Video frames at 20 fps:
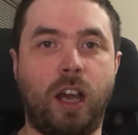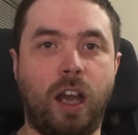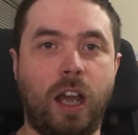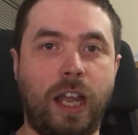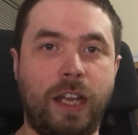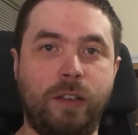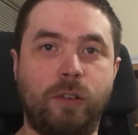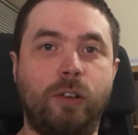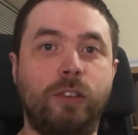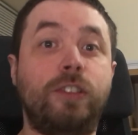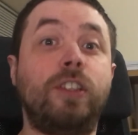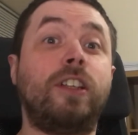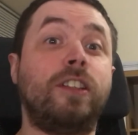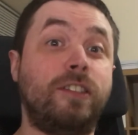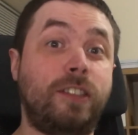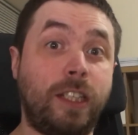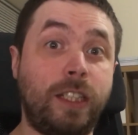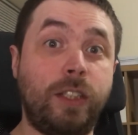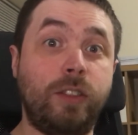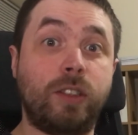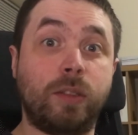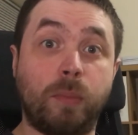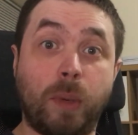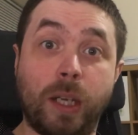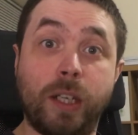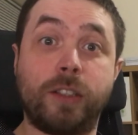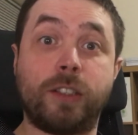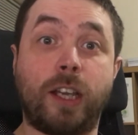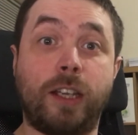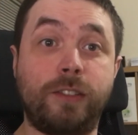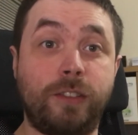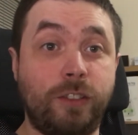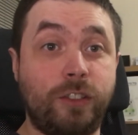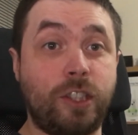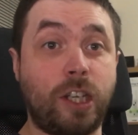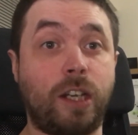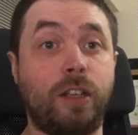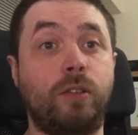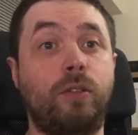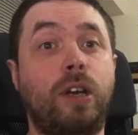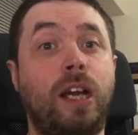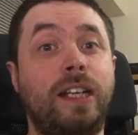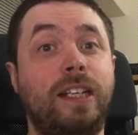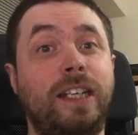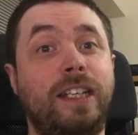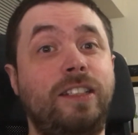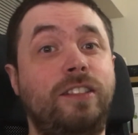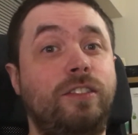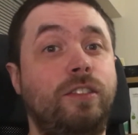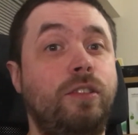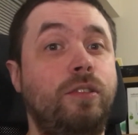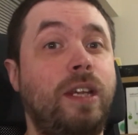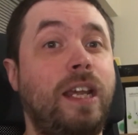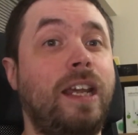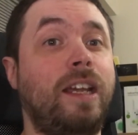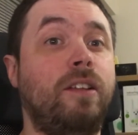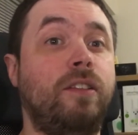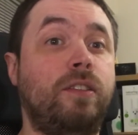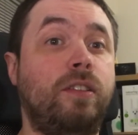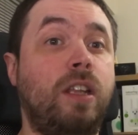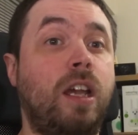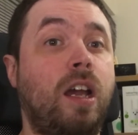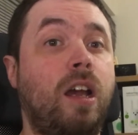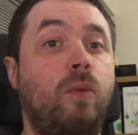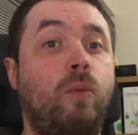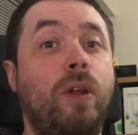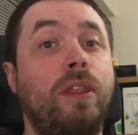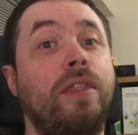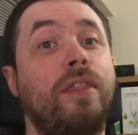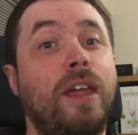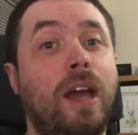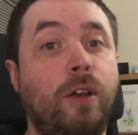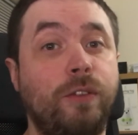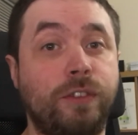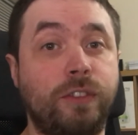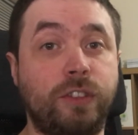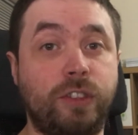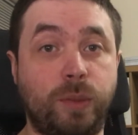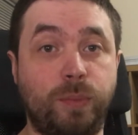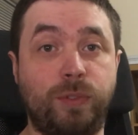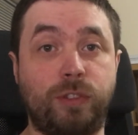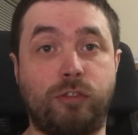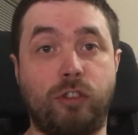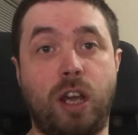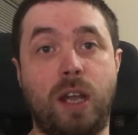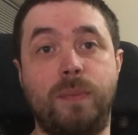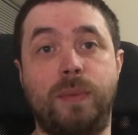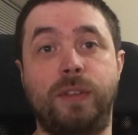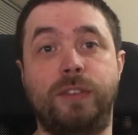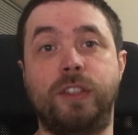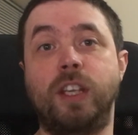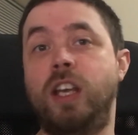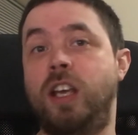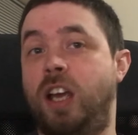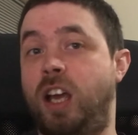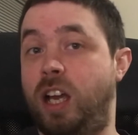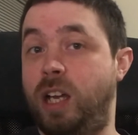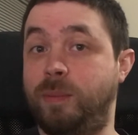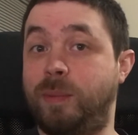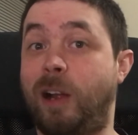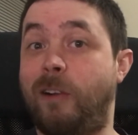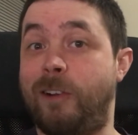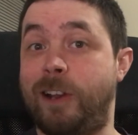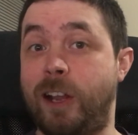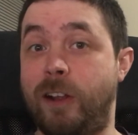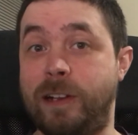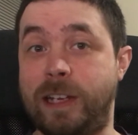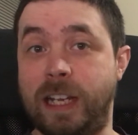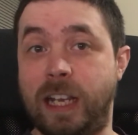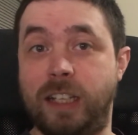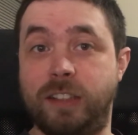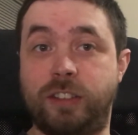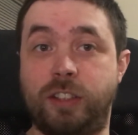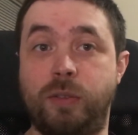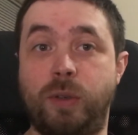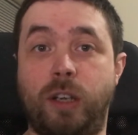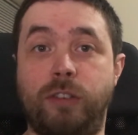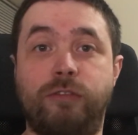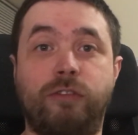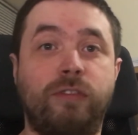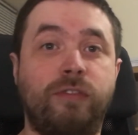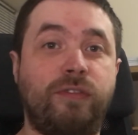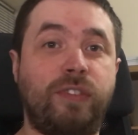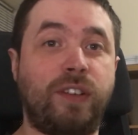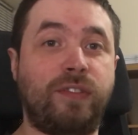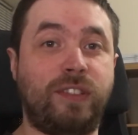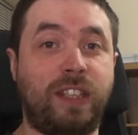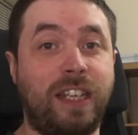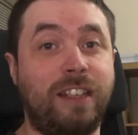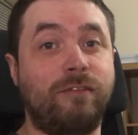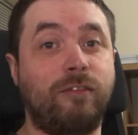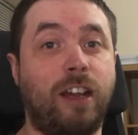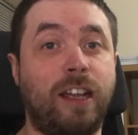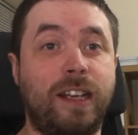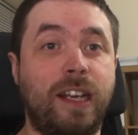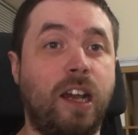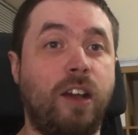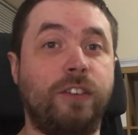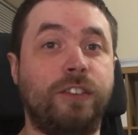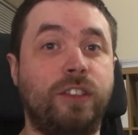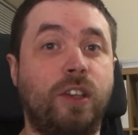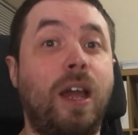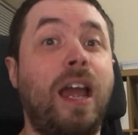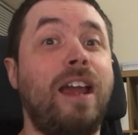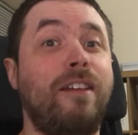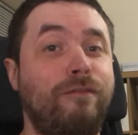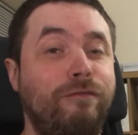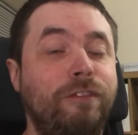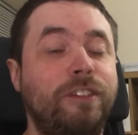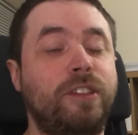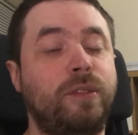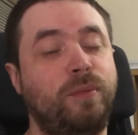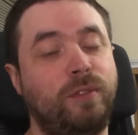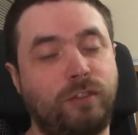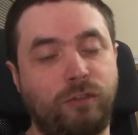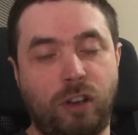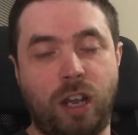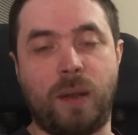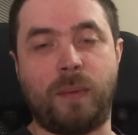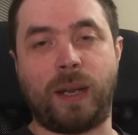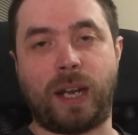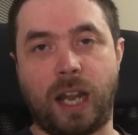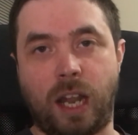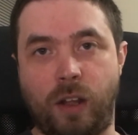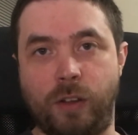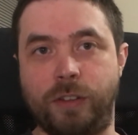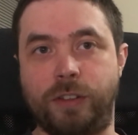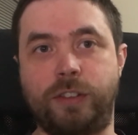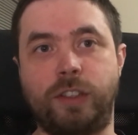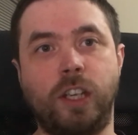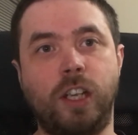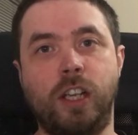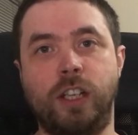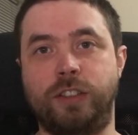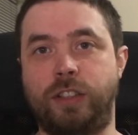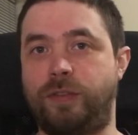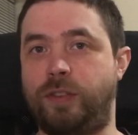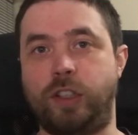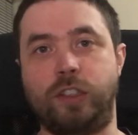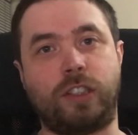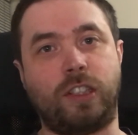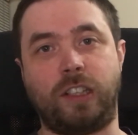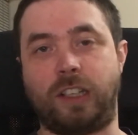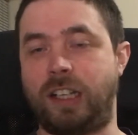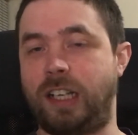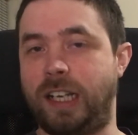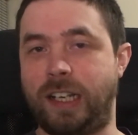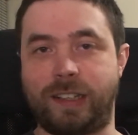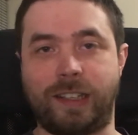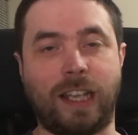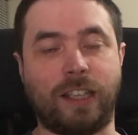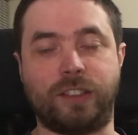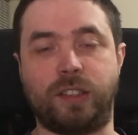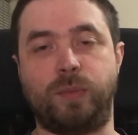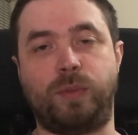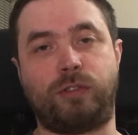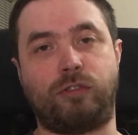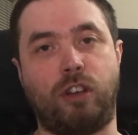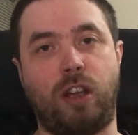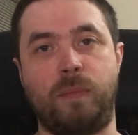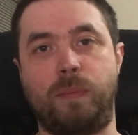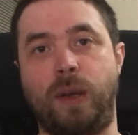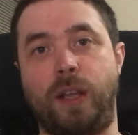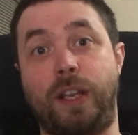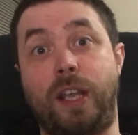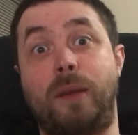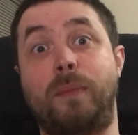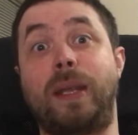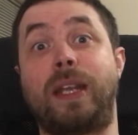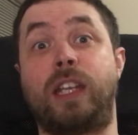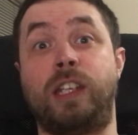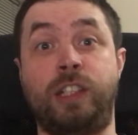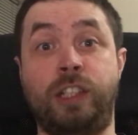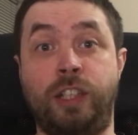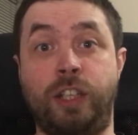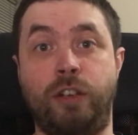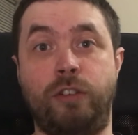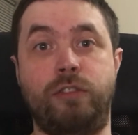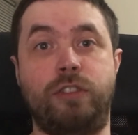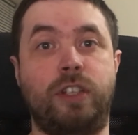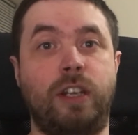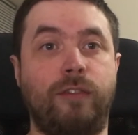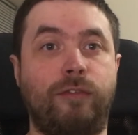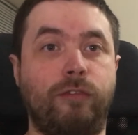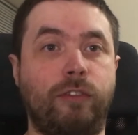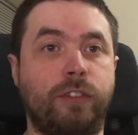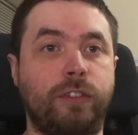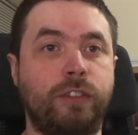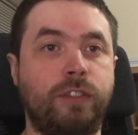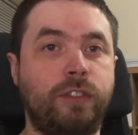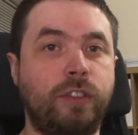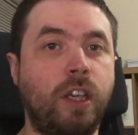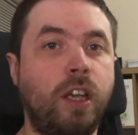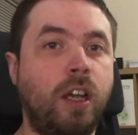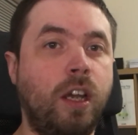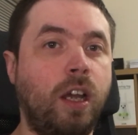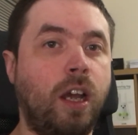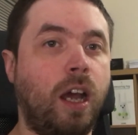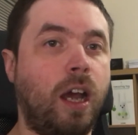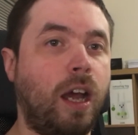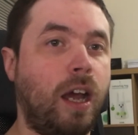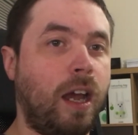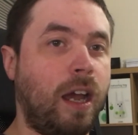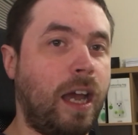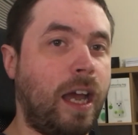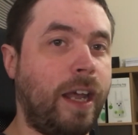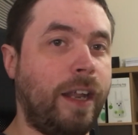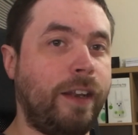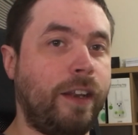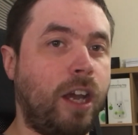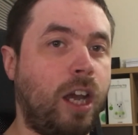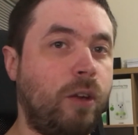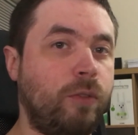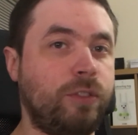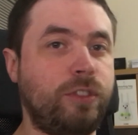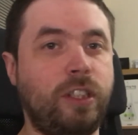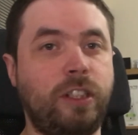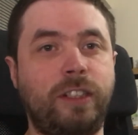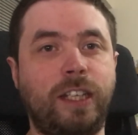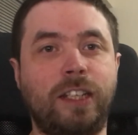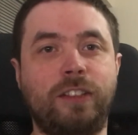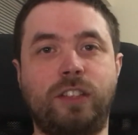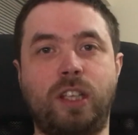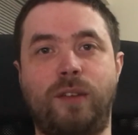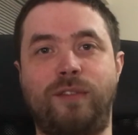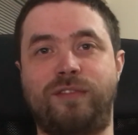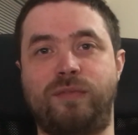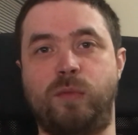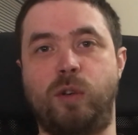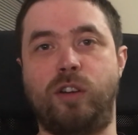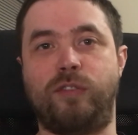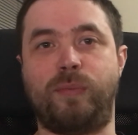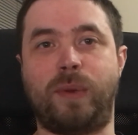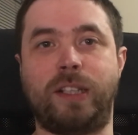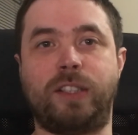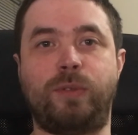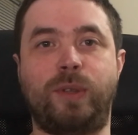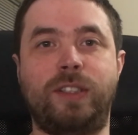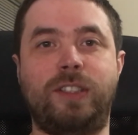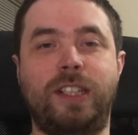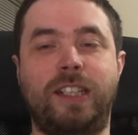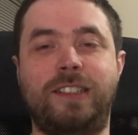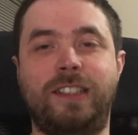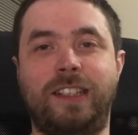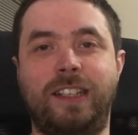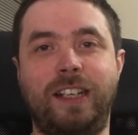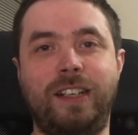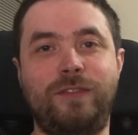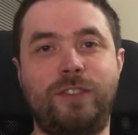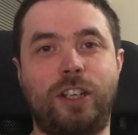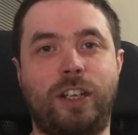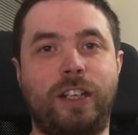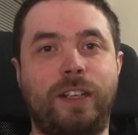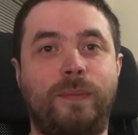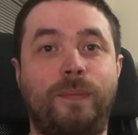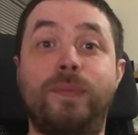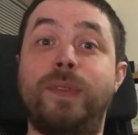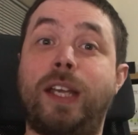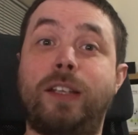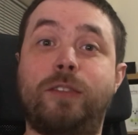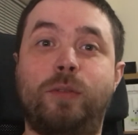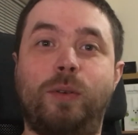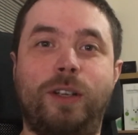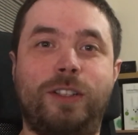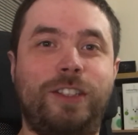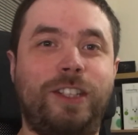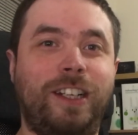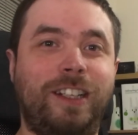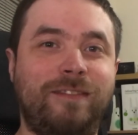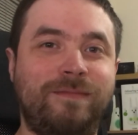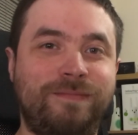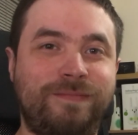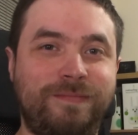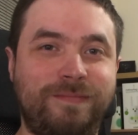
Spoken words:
In order to continue to monetize this channel, I need to hit 1,000 subscribers. I'm currently only at 215 right now, so every subscriber counts. So if you just can click that subscribe button, that'll make a huge difference. And I will see you next time for more of my 2018 Leaf journey. Thanks for watching.